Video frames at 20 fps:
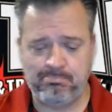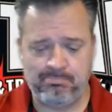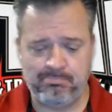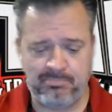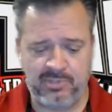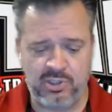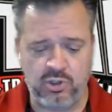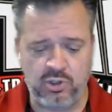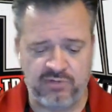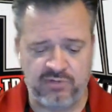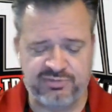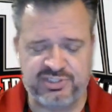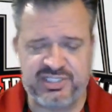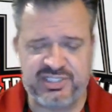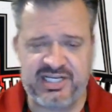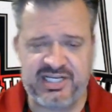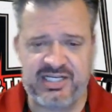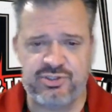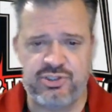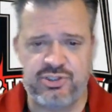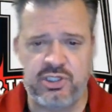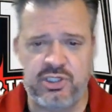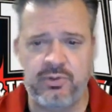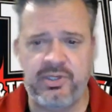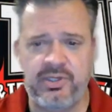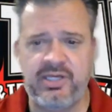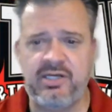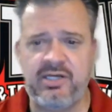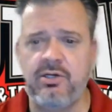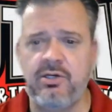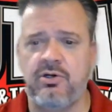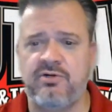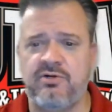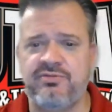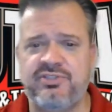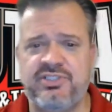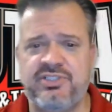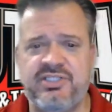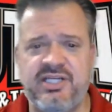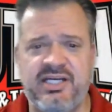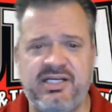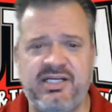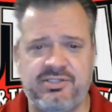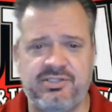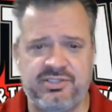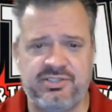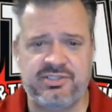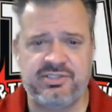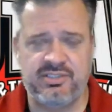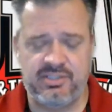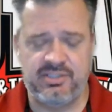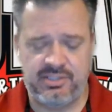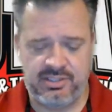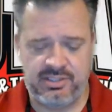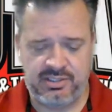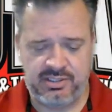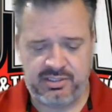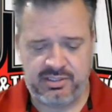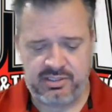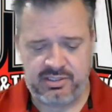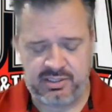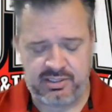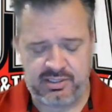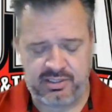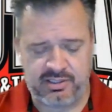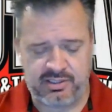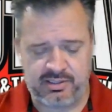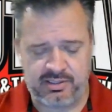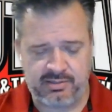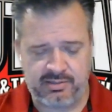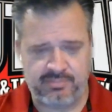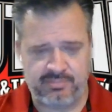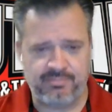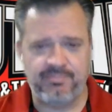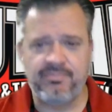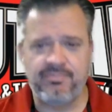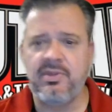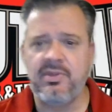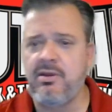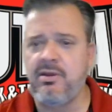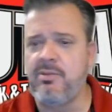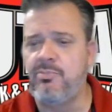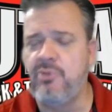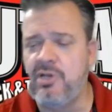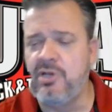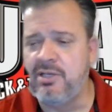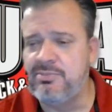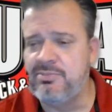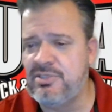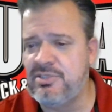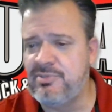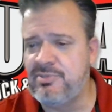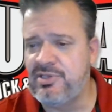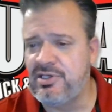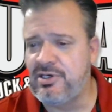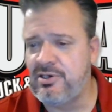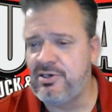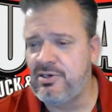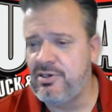Gulf States Towing, Gulf States. You can pull up some of their